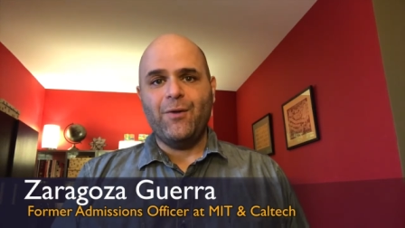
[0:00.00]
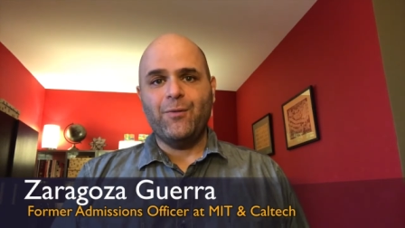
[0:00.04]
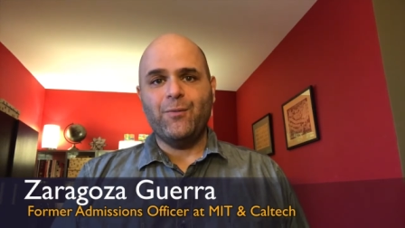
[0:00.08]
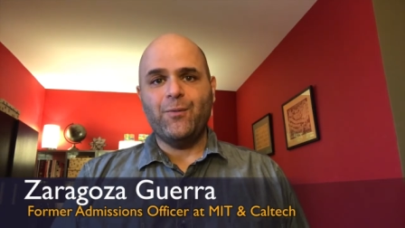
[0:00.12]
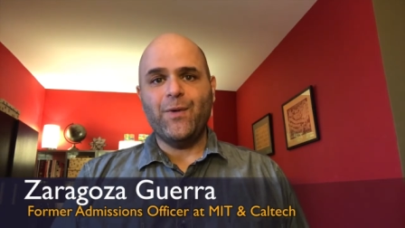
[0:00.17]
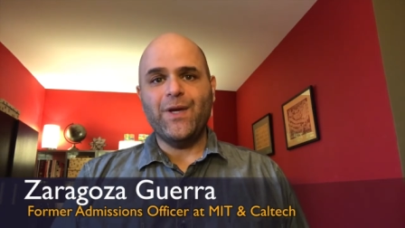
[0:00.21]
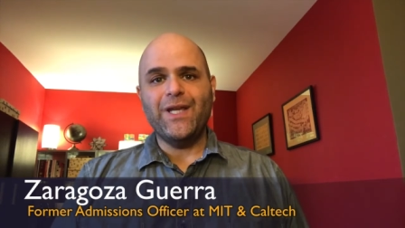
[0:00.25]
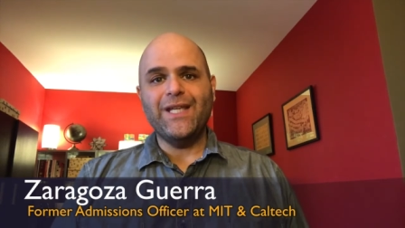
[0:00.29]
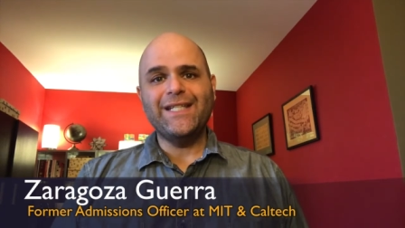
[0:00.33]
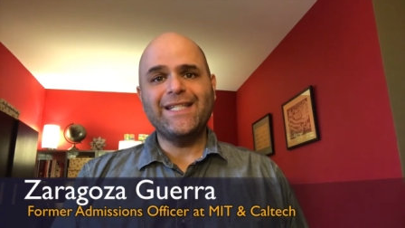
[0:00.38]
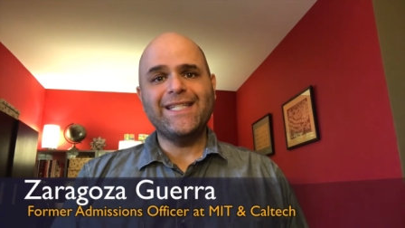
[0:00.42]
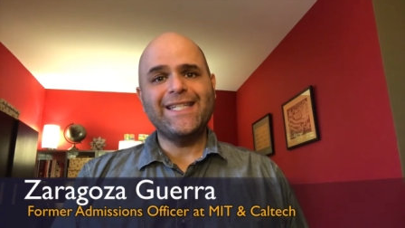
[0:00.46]

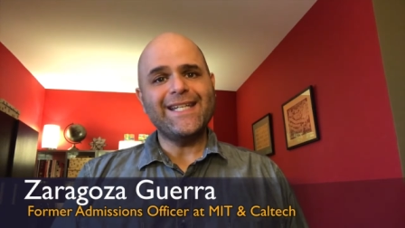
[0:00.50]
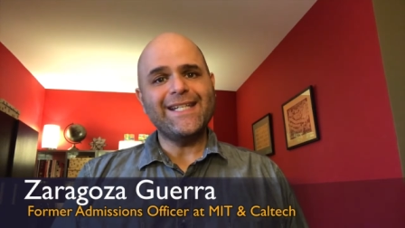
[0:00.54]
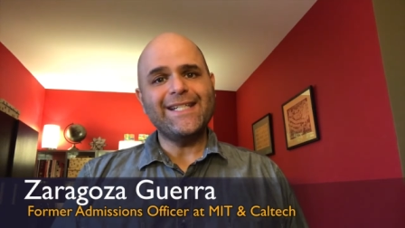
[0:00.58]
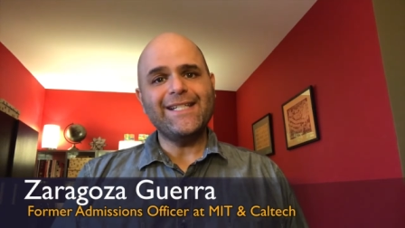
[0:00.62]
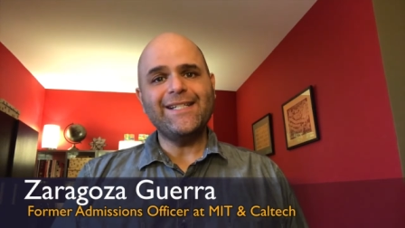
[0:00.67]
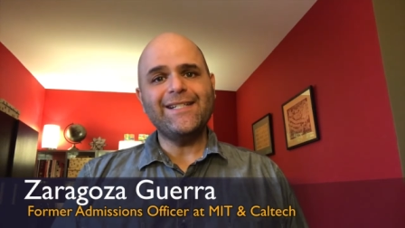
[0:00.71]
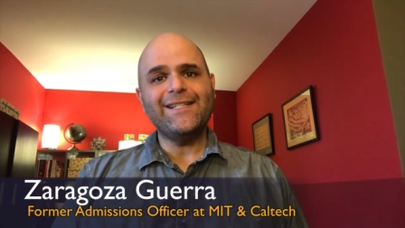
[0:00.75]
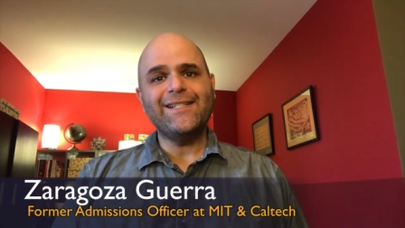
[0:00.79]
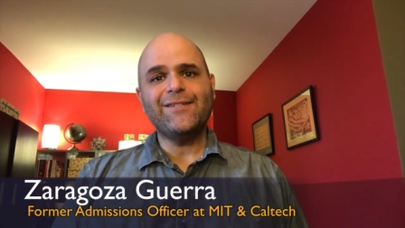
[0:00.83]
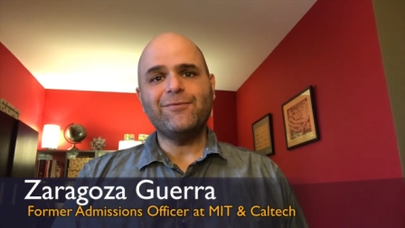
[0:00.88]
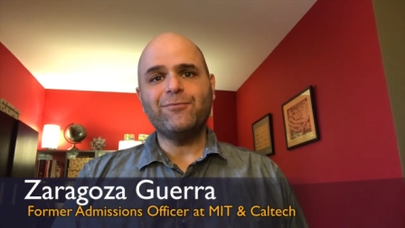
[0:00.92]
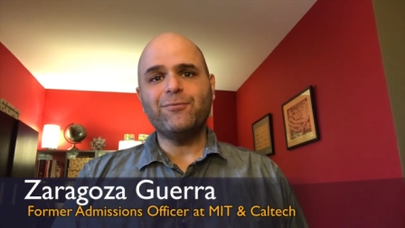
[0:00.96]
We
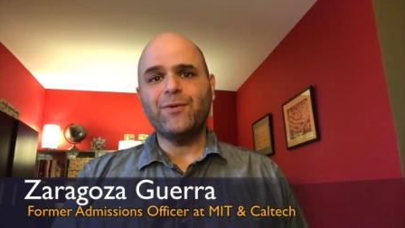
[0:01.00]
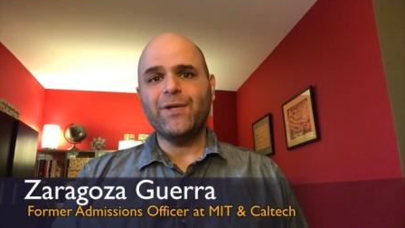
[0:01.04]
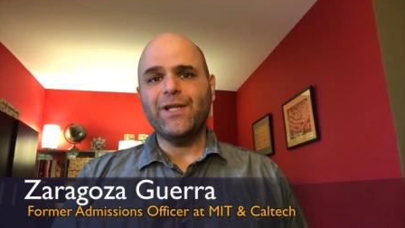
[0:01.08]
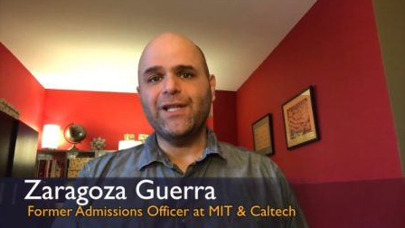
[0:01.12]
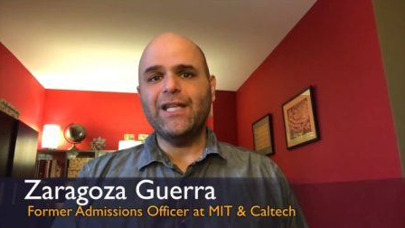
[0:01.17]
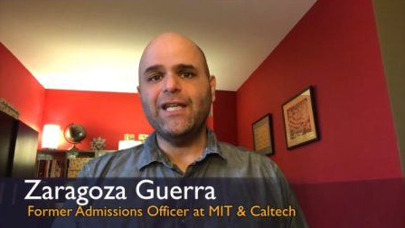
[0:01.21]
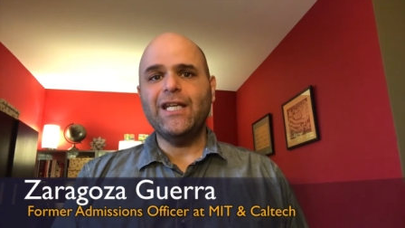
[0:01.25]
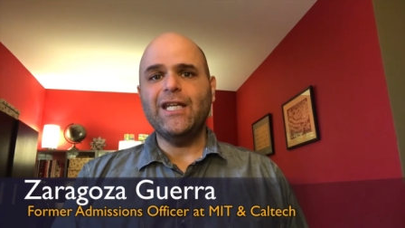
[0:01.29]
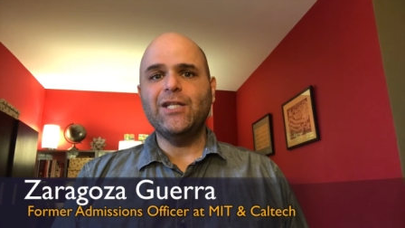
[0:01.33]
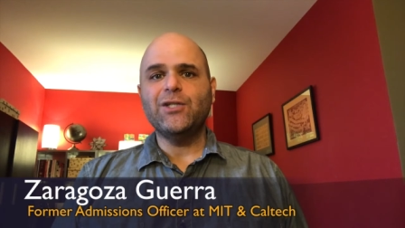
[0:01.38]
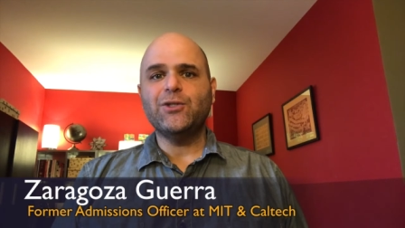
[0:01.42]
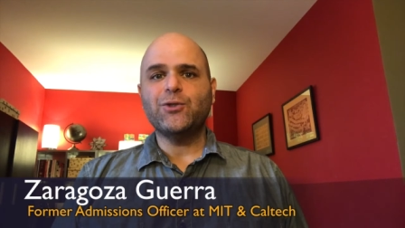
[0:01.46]
didn't
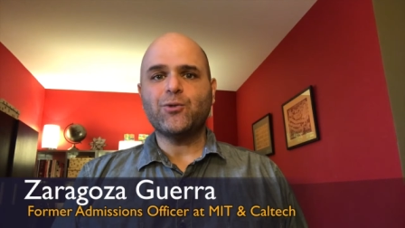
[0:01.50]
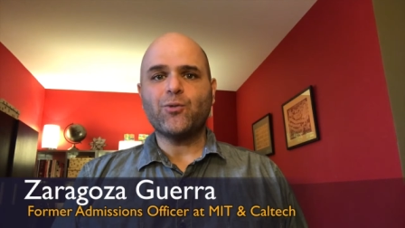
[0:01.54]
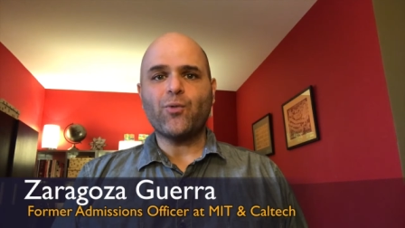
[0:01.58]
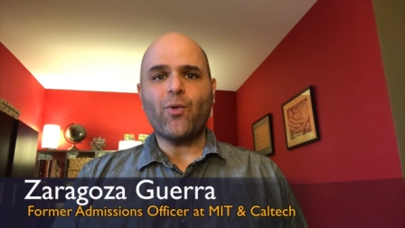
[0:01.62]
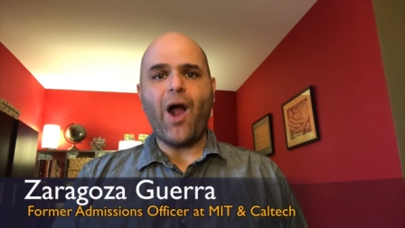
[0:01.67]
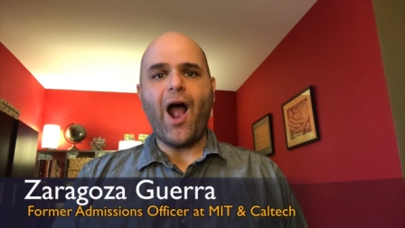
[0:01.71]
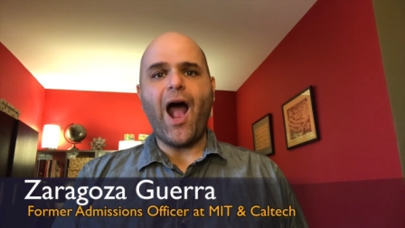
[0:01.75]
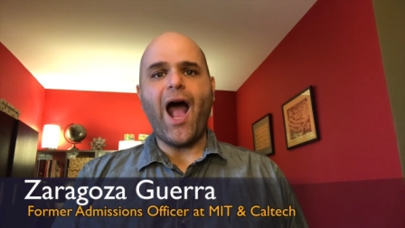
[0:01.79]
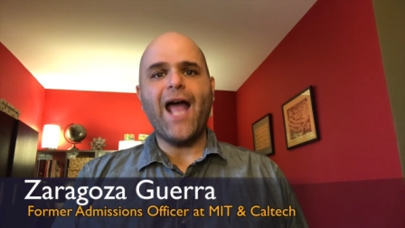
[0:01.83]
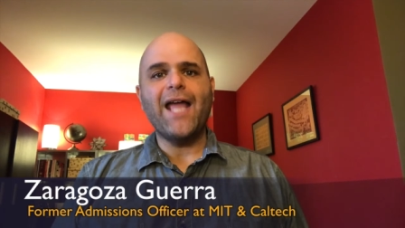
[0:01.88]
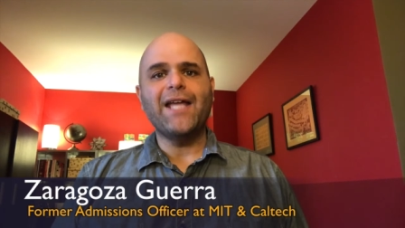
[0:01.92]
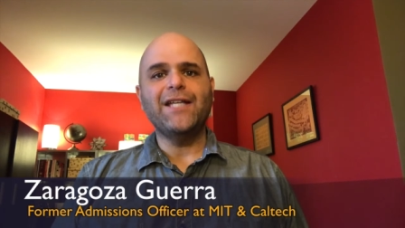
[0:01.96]
really
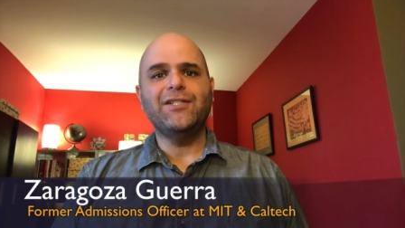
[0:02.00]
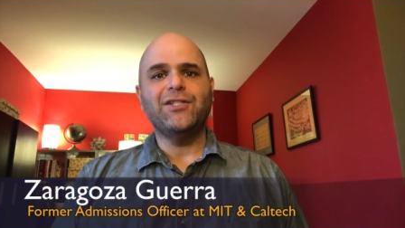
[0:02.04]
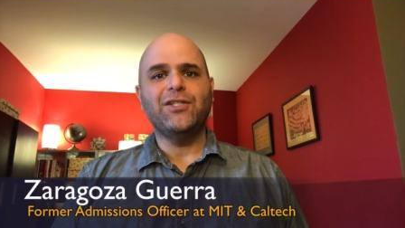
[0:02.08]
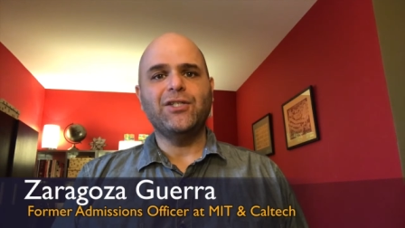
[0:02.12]
try